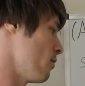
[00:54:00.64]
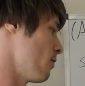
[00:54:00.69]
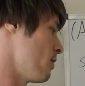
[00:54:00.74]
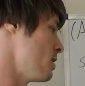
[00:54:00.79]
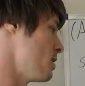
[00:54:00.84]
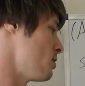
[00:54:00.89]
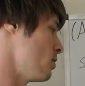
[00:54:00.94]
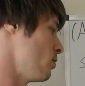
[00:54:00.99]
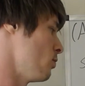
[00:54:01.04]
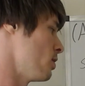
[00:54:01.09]

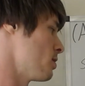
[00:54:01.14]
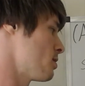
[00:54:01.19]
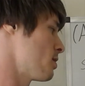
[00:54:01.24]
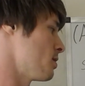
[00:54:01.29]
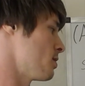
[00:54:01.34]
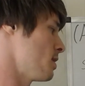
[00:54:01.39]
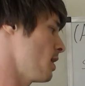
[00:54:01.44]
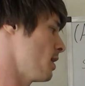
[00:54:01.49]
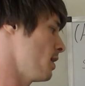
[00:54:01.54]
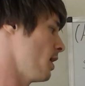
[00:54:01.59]
these unions
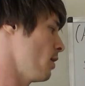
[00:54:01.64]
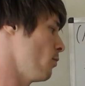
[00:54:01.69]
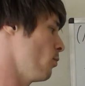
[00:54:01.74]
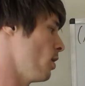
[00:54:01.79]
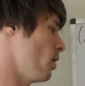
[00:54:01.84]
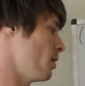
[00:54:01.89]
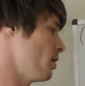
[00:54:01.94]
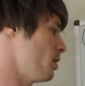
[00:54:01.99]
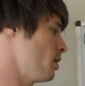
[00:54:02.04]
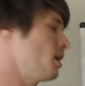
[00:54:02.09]
contain
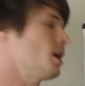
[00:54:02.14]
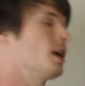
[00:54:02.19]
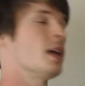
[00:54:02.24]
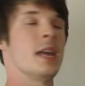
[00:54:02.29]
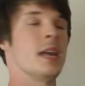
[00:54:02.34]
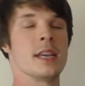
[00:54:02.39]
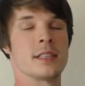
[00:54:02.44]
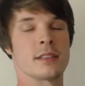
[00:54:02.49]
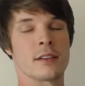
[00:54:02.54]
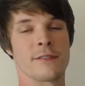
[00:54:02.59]
A1,
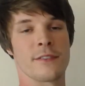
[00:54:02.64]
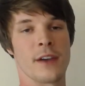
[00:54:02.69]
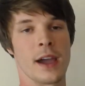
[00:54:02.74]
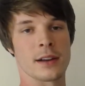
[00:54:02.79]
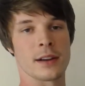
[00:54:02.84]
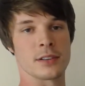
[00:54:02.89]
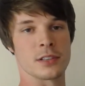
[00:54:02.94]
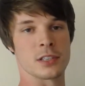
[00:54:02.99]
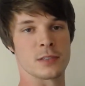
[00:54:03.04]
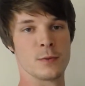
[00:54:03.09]
is in
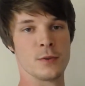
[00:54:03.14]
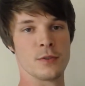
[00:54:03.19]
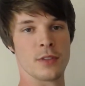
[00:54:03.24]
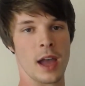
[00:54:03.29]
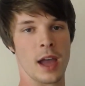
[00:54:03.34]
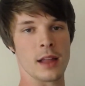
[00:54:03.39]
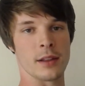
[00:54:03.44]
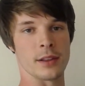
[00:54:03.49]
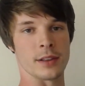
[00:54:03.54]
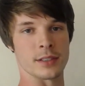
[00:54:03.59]
fact a smooth
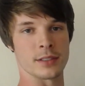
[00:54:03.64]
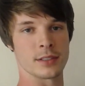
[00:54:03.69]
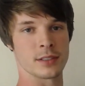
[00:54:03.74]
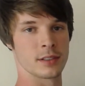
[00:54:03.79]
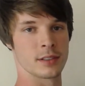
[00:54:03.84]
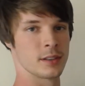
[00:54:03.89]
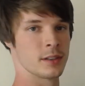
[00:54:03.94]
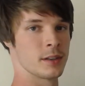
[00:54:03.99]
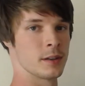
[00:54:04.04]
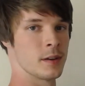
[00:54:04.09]

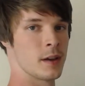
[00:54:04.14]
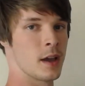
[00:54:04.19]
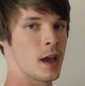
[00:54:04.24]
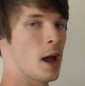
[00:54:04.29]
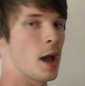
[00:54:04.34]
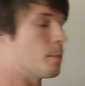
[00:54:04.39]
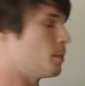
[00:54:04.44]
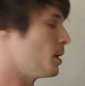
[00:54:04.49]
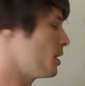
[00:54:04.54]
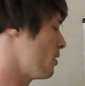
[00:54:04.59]
atlas.
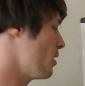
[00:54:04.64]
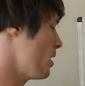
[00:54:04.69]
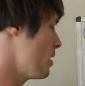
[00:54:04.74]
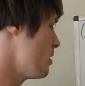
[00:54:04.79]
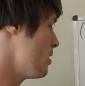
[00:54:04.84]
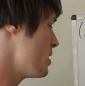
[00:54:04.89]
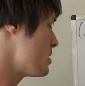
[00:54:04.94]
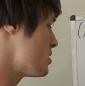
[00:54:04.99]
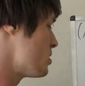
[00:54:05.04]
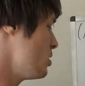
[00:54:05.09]
But
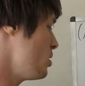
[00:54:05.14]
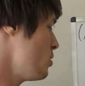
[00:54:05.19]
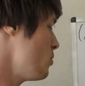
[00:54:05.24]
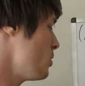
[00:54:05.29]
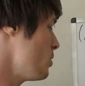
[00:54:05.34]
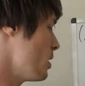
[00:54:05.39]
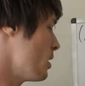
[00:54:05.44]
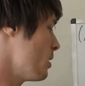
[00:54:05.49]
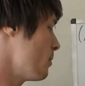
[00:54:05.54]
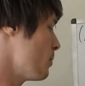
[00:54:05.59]
then this
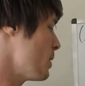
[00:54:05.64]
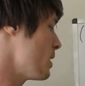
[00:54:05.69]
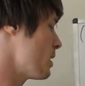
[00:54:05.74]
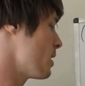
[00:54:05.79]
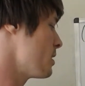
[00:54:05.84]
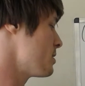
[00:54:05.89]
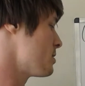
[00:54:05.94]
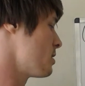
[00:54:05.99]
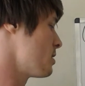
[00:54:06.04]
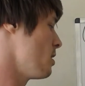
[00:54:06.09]
union,
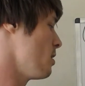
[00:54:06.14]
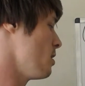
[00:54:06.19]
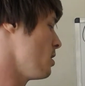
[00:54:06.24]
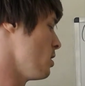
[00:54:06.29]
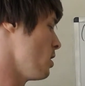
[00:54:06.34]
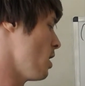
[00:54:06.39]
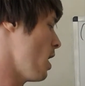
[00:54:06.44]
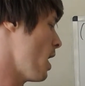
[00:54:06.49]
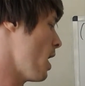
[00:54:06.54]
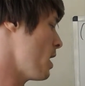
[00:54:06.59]
because
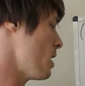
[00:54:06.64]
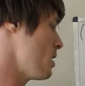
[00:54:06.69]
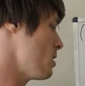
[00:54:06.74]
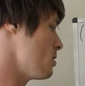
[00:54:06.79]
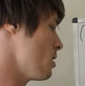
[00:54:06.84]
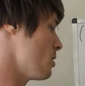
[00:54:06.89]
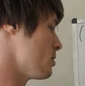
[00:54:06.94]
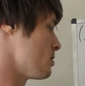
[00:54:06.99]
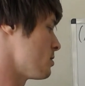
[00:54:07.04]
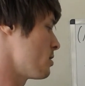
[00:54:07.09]

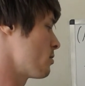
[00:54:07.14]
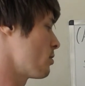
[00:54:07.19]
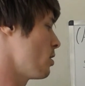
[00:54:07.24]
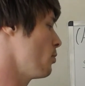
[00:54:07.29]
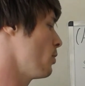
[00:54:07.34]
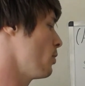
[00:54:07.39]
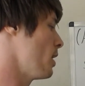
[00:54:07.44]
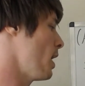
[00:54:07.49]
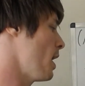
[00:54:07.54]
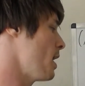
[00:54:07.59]

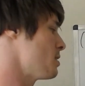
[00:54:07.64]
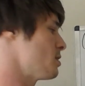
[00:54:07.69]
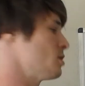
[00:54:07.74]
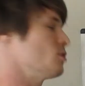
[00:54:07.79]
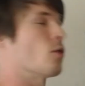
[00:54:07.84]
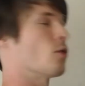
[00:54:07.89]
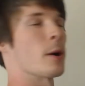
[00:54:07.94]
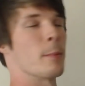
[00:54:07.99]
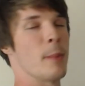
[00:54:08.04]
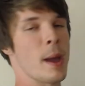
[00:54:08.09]
A0 and
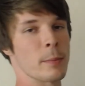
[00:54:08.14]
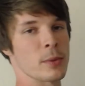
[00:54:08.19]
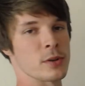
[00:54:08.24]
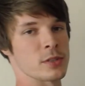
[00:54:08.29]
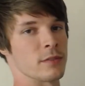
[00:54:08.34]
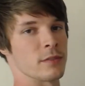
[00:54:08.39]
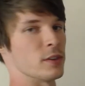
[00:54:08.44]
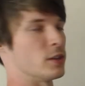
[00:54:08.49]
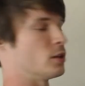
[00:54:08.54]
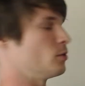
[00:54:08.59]
A2 are members
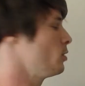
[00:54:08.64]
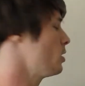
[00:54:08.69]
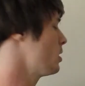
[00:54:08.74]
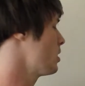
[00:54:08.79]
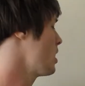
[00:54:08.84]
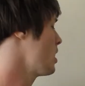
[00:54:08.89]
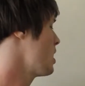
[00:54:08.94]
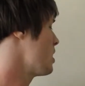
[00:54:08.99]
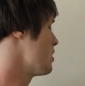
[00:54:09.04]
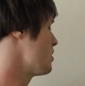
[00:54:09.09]
of the
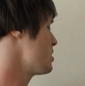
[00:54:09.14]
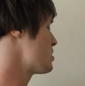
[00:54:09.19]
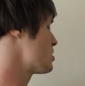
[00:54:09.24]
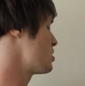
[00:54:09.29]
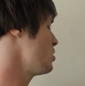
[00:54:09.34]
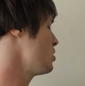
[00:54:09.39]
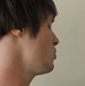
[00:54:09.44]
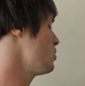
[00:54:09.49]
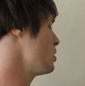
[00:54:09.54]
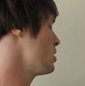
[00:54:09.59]
union, this
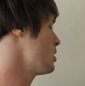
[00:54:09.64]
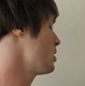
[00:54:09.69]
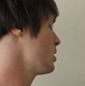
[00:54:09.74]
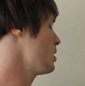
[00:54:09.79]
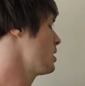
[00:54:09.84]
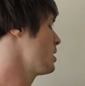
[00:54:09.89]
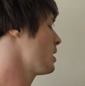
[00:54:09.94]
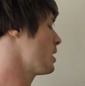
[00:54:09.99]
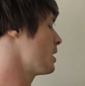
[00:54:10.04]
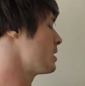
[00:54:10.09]

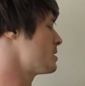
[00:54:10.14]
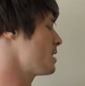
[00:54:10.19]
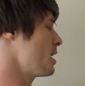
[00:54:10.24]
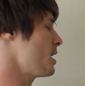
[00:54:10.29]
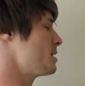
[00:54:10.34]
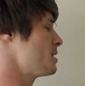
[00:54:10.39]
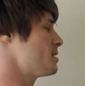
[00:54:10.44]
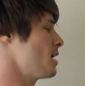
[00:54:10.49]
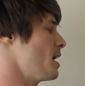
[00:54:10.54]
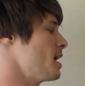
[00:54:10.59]
union
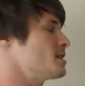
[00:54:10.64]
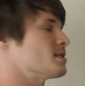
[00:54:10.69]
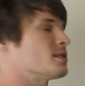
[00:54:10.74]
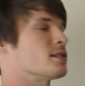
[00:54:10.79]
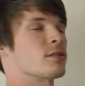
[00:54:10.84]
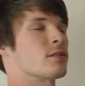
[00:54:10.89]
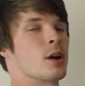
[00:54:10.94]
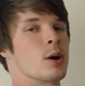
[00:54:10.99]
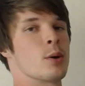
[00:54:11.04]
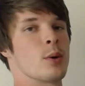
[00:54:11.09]
contains
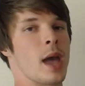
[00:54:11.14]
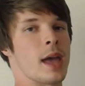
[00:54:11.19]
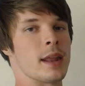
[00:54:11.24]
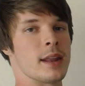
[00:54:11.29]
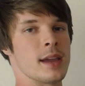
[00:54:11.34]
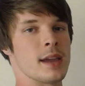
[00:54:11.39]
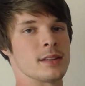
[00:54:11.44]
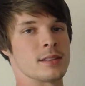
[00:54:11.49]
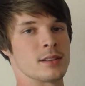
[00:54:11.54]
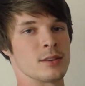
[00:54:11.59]
A0 and
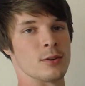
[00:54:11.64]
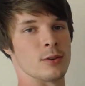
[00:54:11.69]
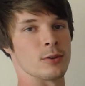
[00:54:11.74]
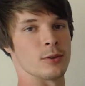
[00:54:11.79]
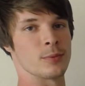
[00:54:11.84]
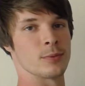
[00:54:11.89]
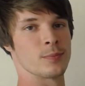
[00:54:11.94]
A2.